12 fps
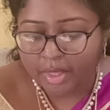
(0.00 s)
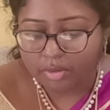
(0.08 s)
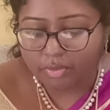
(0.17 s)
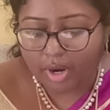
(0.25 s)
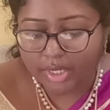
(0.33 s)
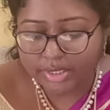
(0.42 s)

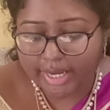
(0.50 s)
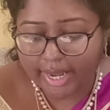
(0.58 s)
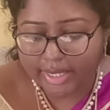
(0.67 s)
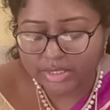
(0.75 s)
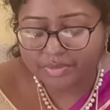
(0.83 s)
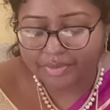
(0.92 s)
Wash
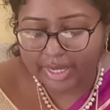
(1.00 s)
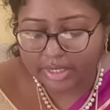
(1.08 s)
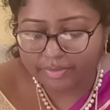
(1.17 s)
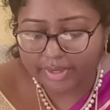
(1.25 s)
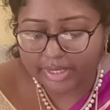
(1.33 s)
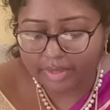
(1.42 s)
hands
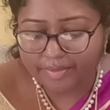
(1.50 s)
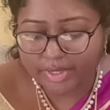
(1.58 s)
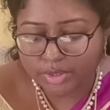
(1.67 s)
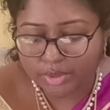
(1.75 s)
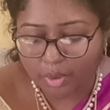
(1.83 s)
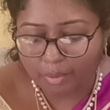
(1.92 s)
frequently with
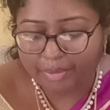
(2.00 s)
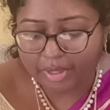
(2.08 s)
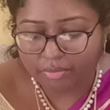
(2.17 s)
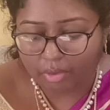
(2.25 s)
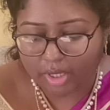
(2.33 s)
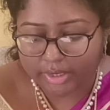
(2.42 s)
soap and
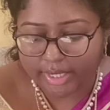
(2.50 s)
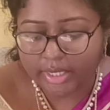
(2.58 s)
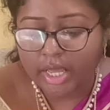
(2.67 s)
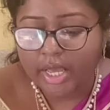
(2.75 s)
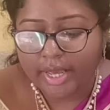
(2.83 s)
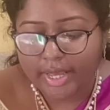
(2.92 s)
water,
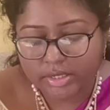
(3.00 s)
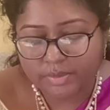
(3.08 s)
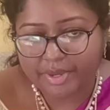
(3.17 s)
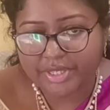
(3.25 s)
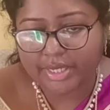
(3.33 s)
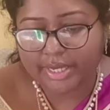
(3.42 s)

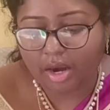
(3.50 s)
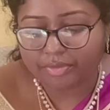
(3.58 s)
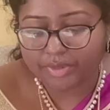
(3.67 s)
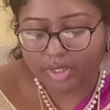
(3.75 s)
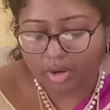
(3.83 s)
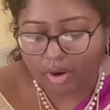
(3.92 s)
especially
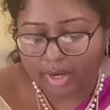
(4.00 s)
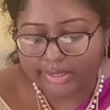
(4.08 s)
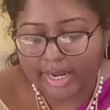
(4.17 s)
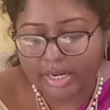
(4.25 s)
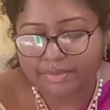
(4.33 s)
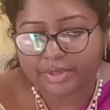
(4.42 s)
after
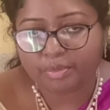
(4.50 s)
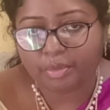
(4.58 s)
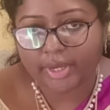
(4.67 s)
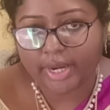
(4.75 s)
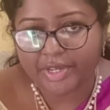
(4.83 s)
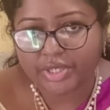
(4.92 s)
contact with
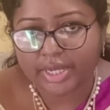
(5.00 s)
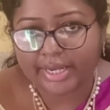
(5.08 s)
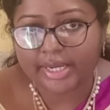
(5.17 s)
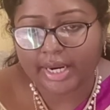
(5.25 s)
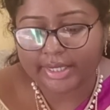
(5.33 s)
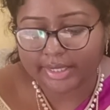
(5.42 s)
potentially
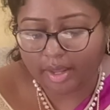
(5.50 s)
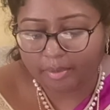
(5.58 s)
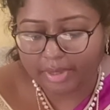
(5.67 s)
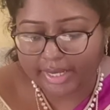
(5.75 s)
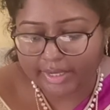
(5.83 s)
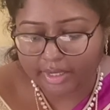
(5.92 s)

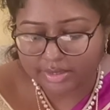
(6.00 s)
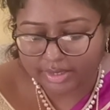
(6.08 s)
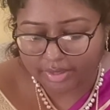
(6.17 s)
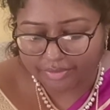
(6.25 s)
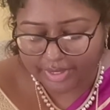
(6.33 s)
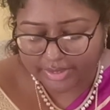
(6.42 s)
contaminated
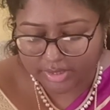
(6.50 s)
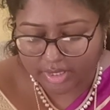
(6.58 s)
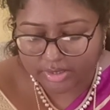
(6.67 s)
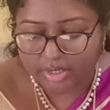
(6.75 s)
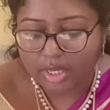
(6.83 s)
surfaces.